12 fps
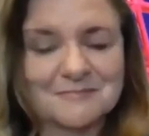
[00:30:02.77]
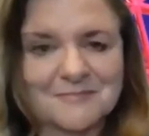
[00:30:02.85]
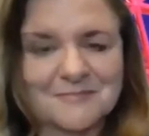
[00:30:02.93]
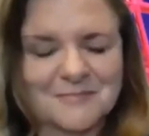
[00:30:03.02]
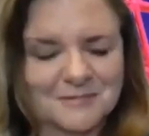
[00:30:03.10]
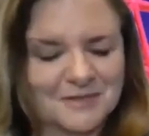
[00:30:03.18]

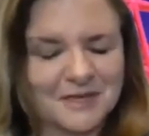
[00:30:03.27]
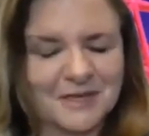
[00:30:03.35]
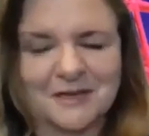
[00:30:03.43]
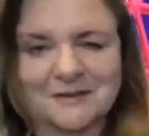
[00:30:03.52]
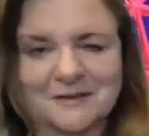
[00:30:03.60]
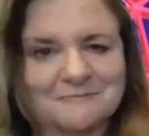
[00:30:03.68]

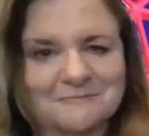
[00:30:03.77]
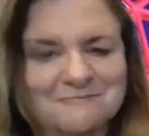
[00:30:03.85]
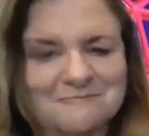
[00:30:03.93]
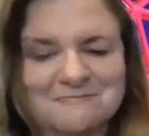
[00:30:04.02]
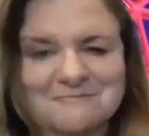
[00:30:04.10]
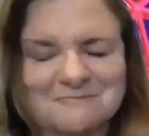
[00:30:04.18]

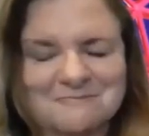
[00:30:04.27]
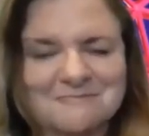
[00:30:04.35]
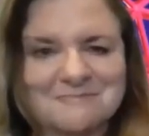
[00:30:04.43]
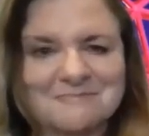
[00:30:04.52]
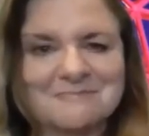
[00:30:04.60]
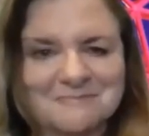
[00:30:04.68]

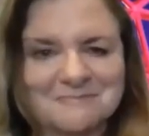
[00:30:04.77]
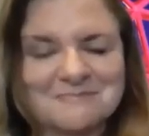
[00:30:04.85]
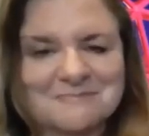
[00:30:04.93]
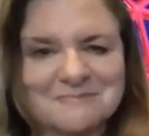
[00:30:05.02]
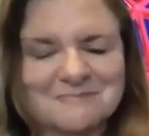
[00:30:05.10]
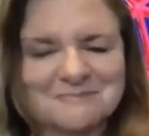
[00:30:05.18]

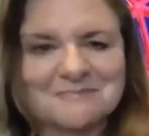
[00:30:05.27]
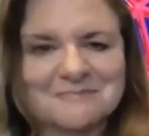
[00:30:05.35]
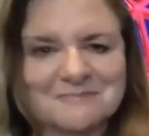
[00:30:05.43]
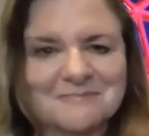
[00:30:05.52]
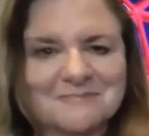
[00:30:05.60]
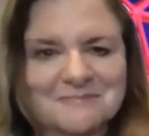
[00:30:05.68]

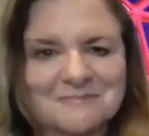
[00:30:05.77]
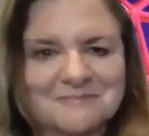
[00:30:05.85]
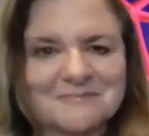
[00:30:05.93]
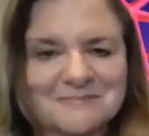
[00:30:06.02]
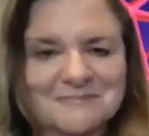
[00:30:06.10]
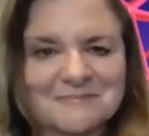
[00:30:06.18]

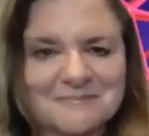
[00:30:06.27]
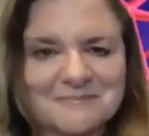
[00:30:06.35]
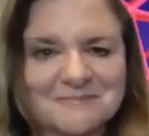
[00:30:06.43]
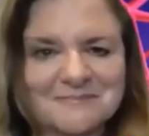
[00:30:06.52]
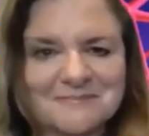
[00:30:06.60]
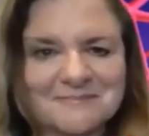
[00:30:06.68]

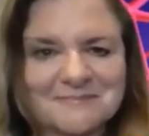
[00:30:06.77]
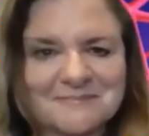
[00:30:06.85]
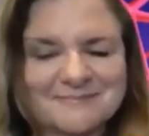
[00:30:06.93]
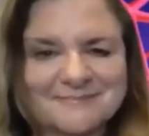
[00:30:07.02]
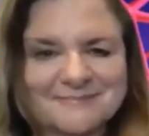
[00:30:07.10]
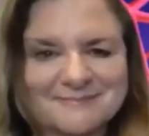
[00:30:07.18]

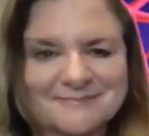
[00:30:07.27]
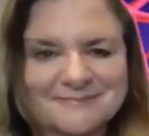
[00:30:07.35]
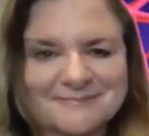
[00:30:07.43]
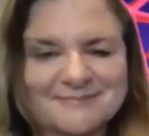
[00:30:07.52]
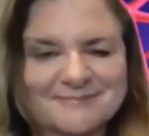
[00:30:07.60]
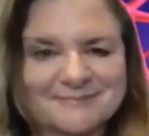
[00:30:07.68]

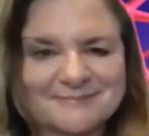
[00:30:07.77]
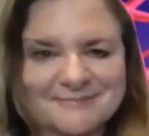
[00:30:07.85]
No words are spoken by the person on screen.